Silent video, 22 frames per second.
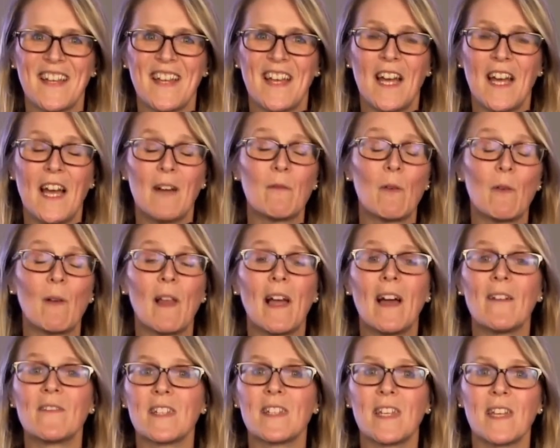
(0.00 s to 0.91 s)
and we will
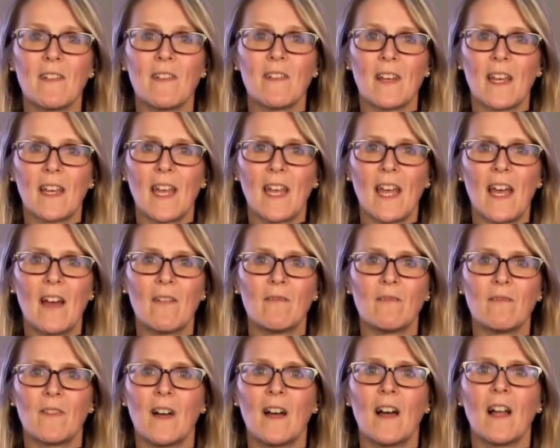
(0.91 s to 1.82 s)
have to give an account
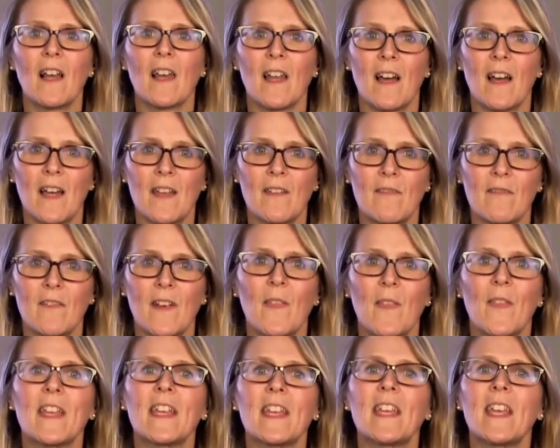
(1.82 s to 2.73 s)
for our life and
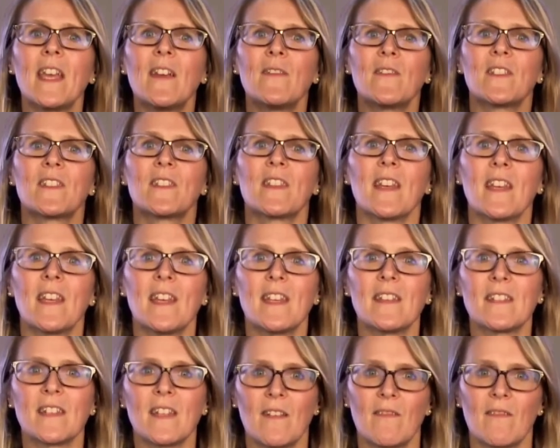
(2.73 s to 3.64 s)
the gifts that he's
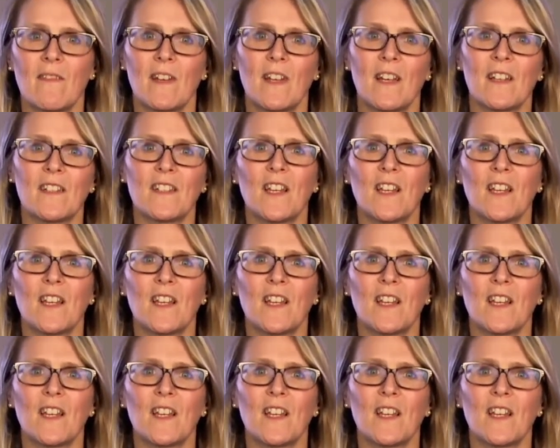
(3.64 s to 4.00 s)
given us.